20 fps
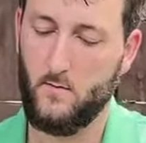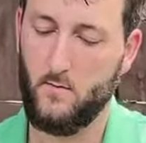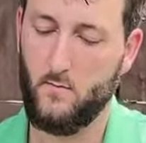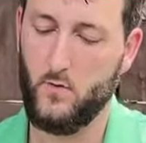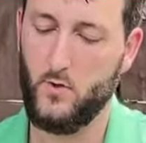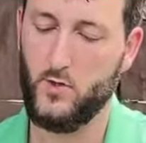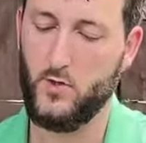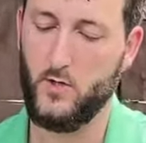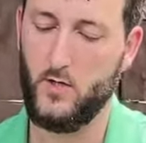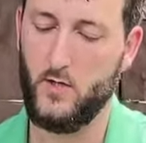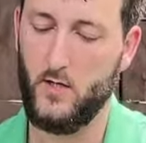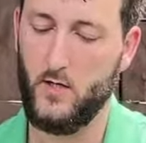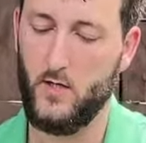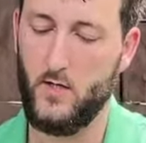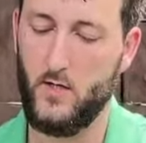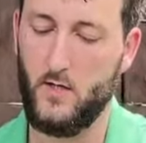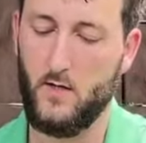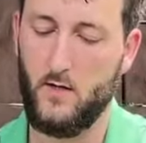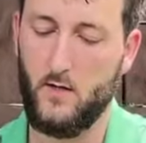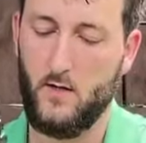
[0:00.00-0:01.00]
pushing it
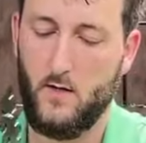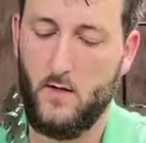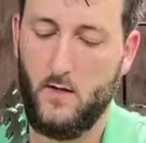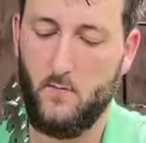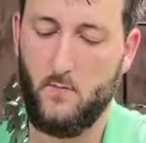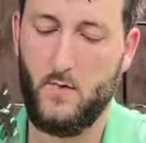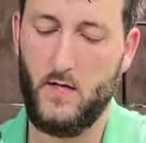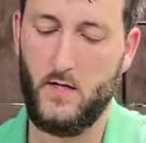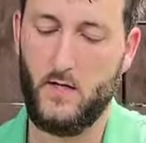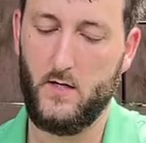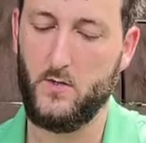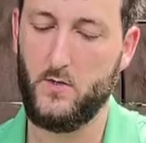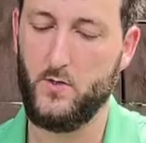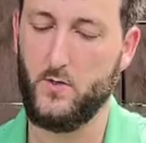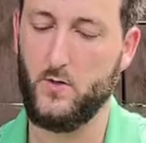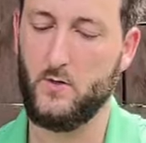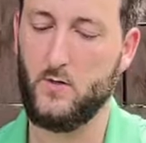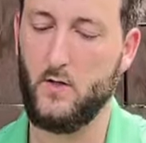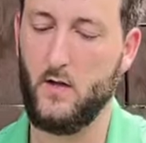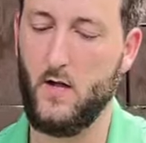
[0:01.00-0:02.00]
in, making
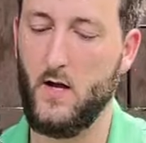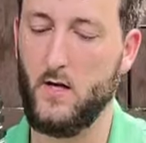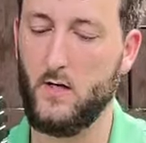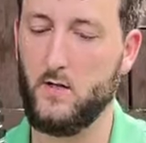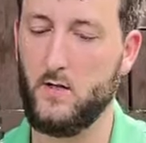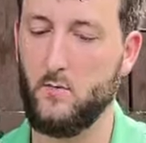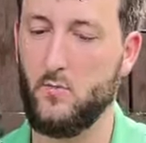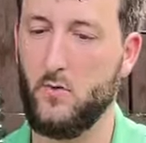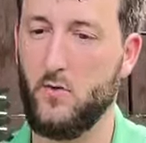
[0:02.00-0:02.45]
sure it's locked in